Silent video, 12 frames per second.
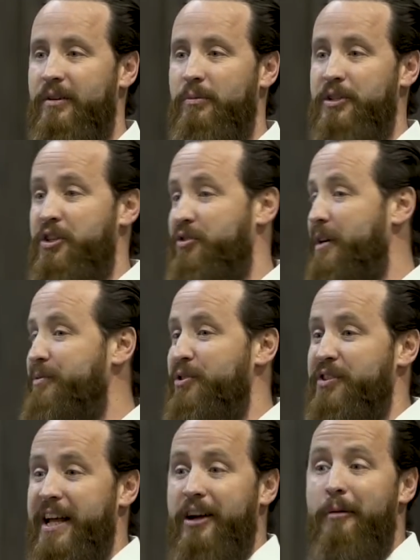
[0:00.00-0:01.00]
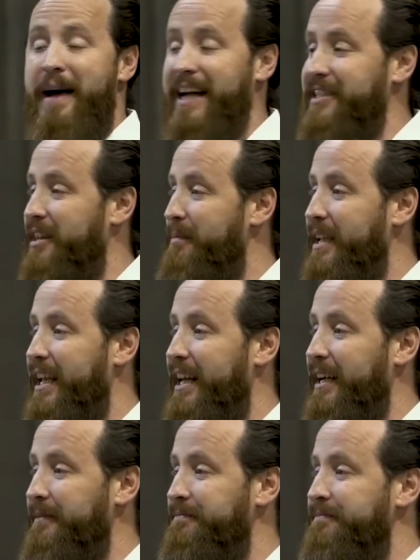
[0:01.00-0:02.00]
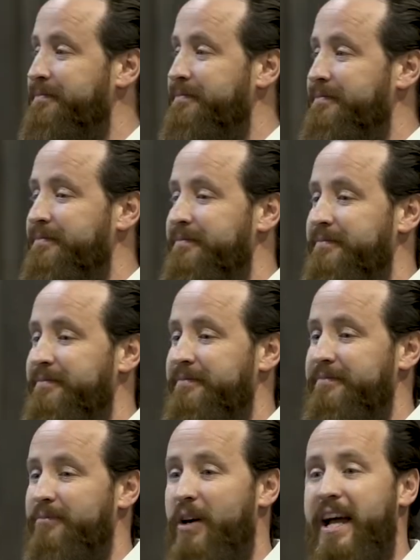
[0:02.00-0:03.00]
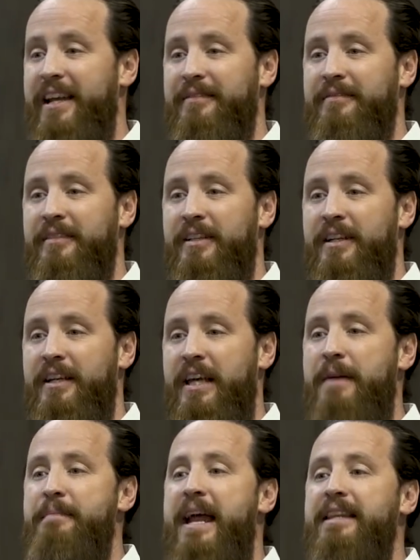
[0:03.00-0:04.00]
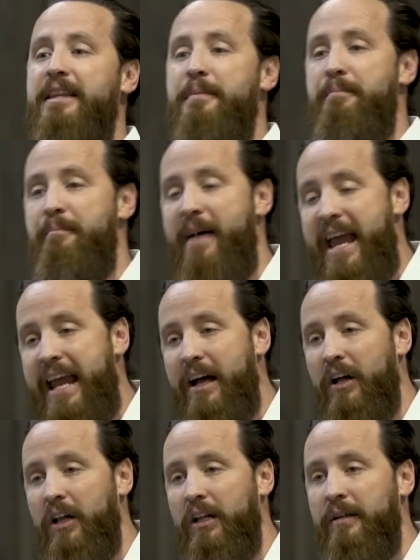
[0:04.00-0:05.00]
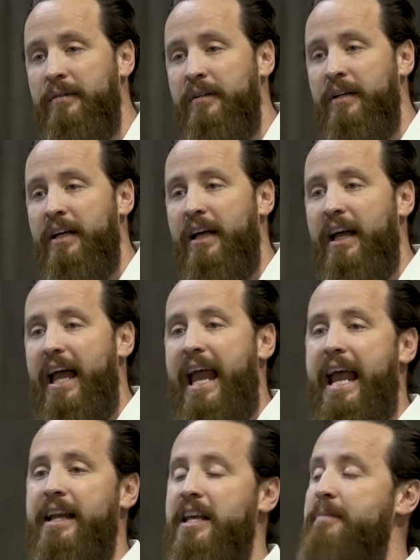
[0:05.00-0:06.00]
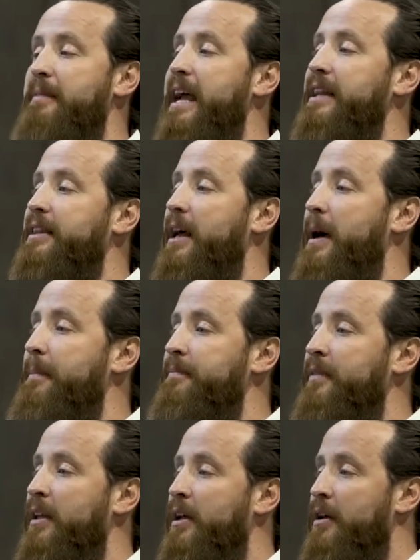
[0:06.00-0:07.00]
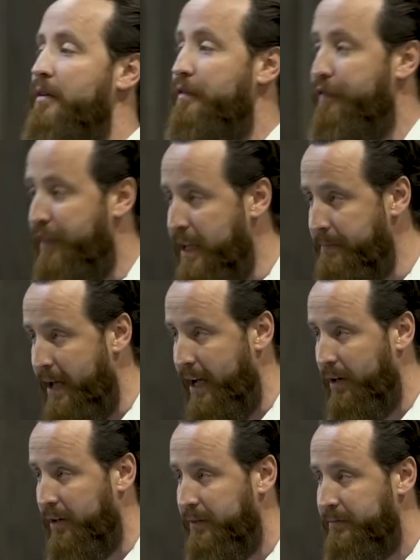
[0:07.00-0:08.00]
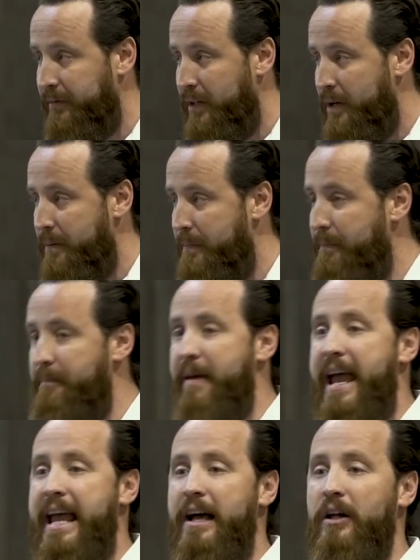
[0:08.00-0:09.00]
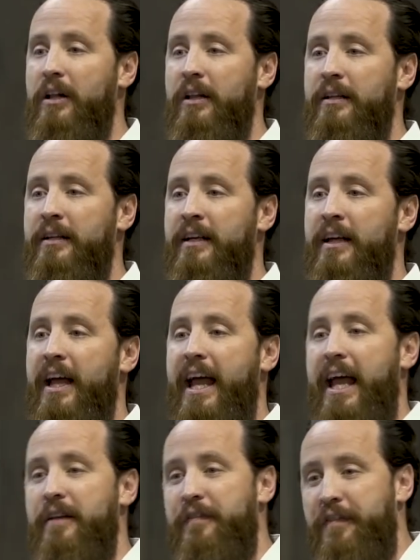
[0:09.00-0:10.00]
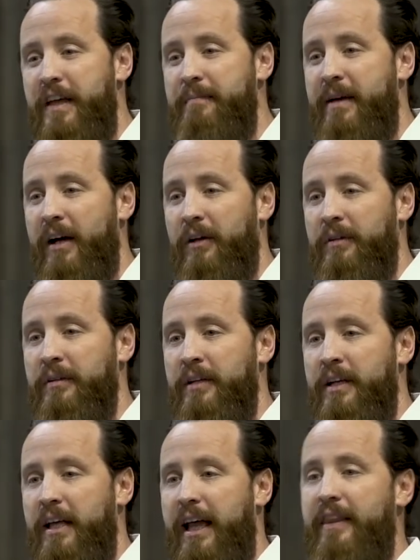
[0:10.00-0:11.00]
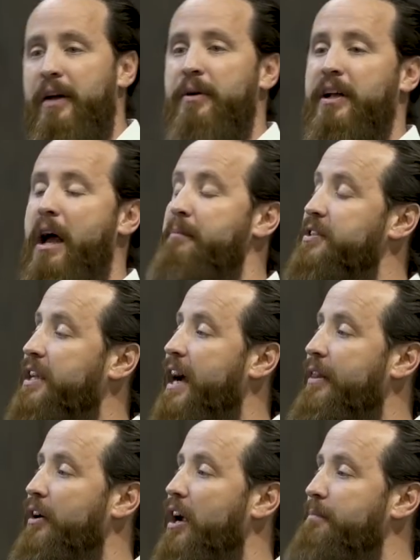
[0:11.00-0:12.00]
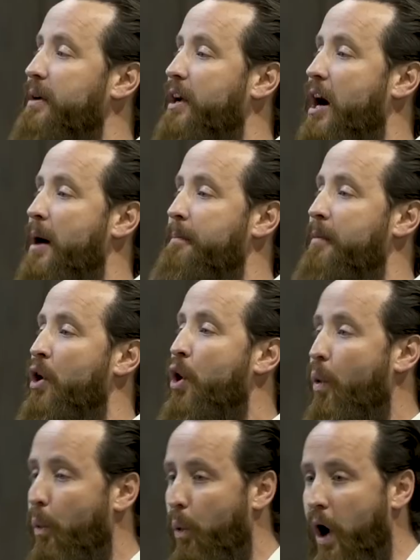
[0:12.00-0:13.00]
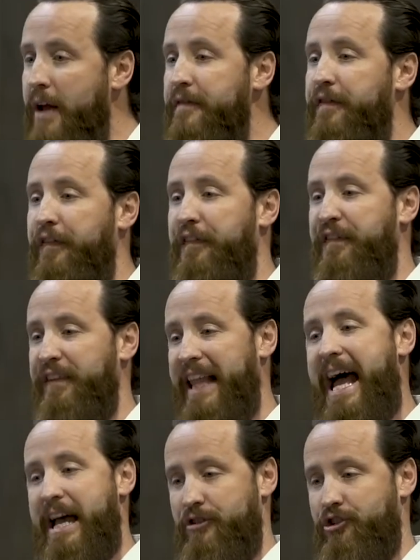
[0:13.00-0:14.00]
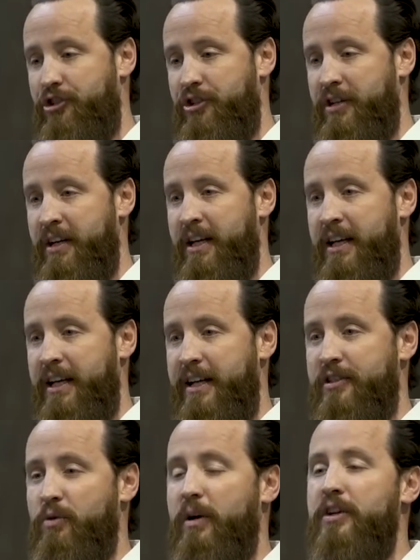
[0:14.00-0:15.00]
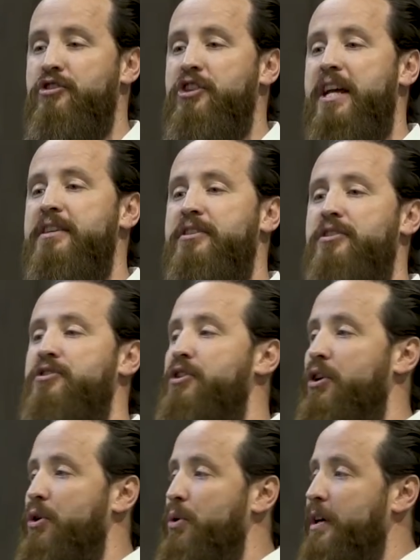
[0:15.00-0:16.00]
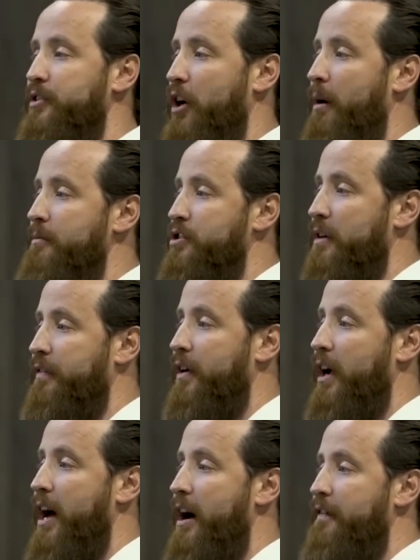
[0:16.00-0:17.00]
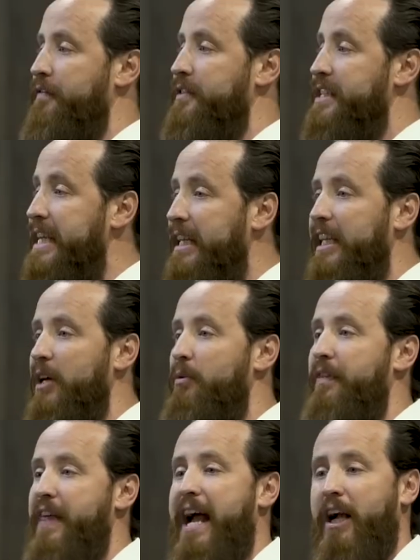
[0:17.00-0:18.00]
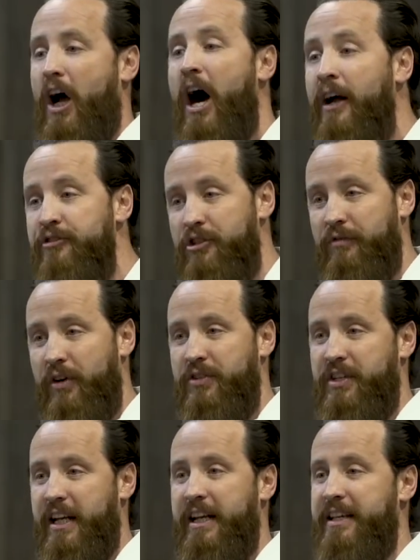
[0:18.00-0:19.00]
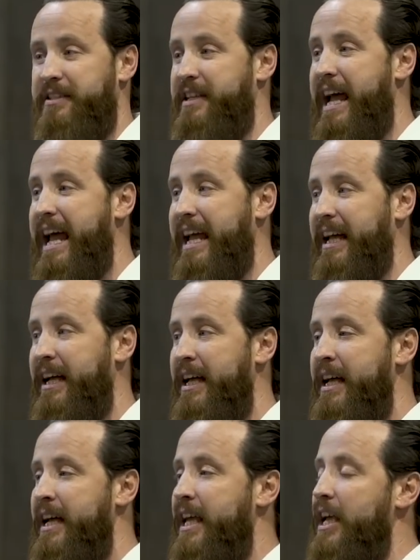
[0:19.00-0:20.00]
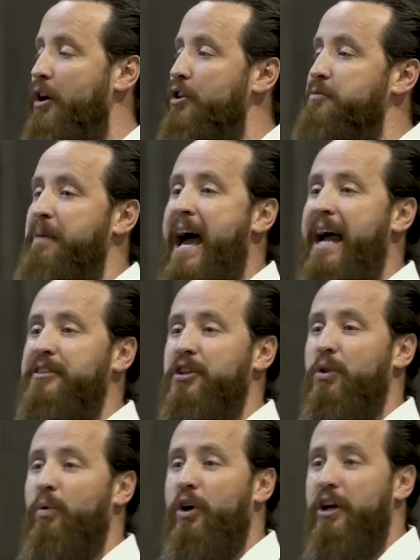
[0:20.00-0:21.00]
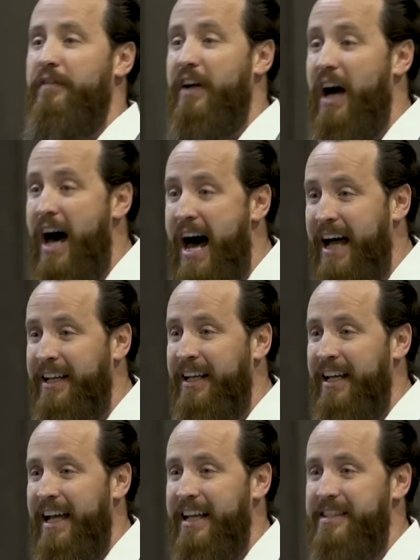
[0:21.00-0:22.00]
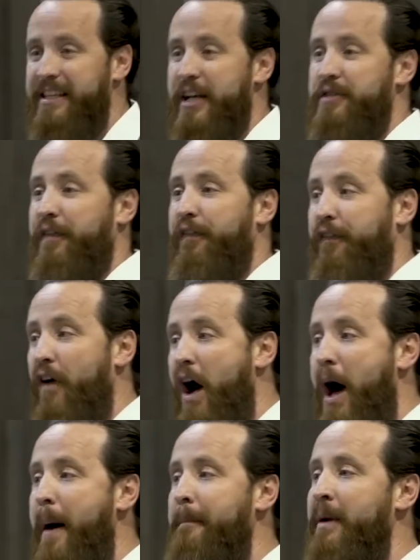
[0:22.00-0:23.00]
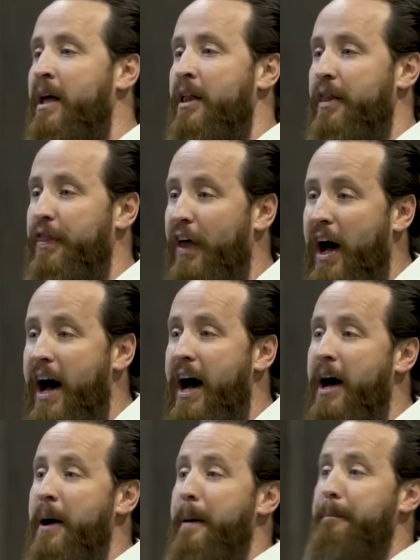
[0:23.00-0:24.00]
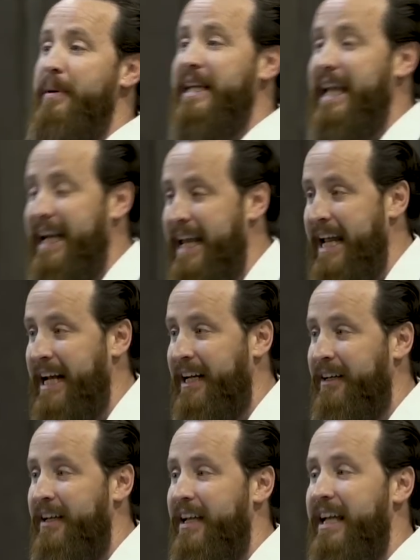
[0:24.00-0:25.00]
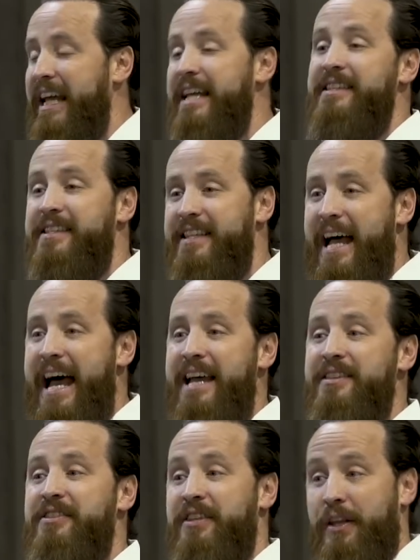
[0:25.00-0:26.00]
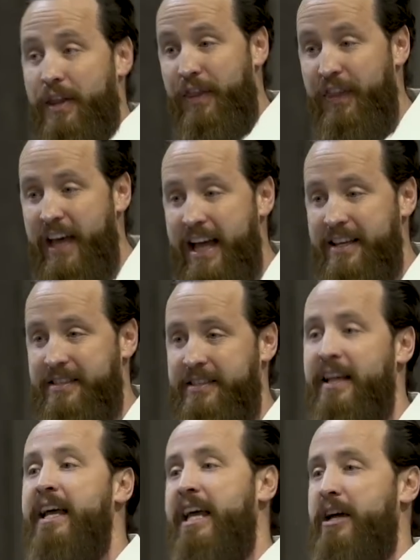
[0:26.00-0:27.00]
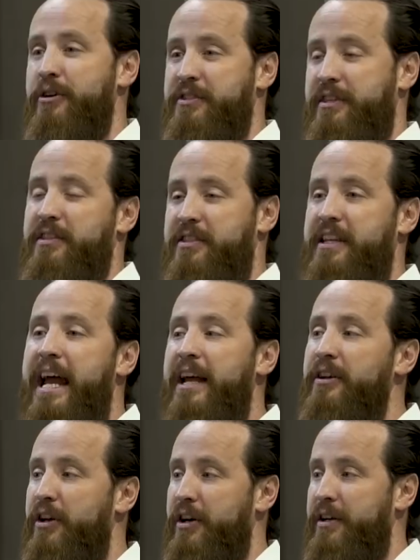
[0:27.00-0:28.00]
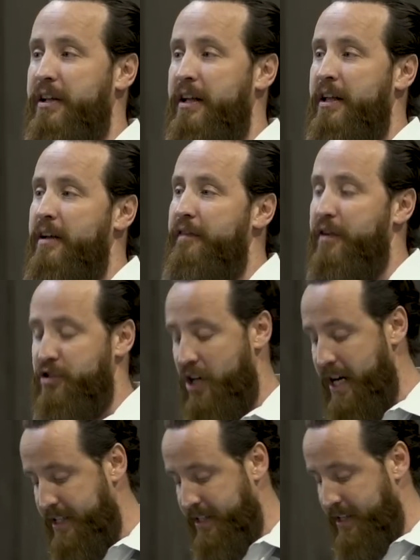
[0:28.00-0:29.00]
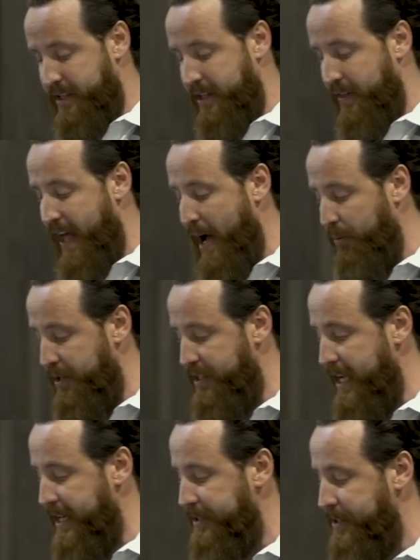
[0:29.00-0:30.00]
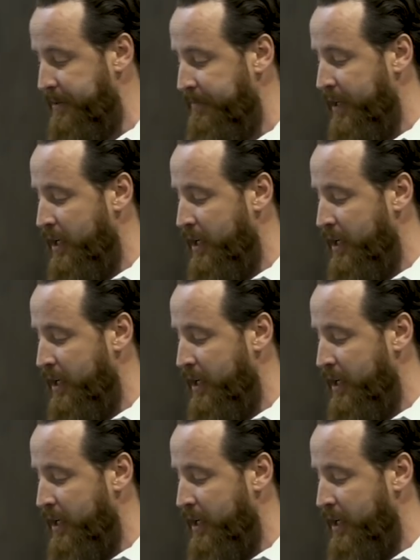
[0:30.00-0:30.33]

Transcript: What's the scripture say? Go back to the beginning. Right? He made them male and He made them female. Male and female. And they were to come together and become one flesh. And so what does Jesus do in terms of dealing with that controversy in His day? He goes back to the Word of God and says, from the beginning, it says this. Here's the standard. For Jesus, that was it.